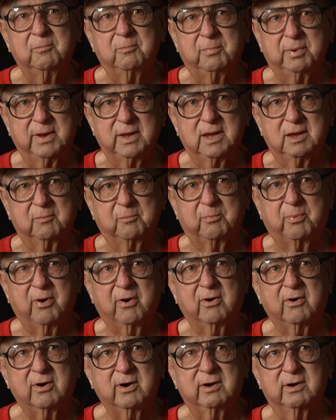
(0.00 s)
being
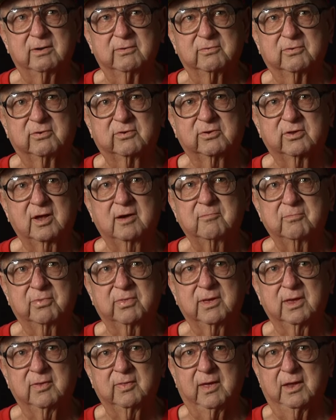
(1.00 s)
part of
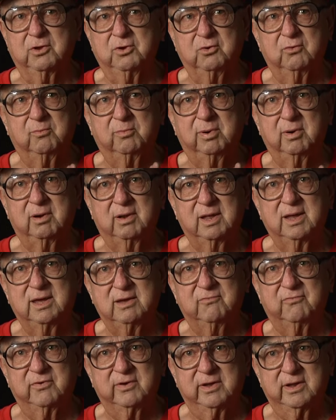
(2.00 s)
something that you
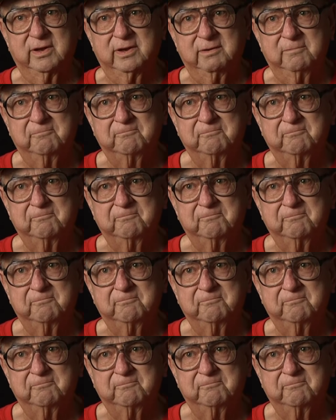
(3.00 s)
believe in.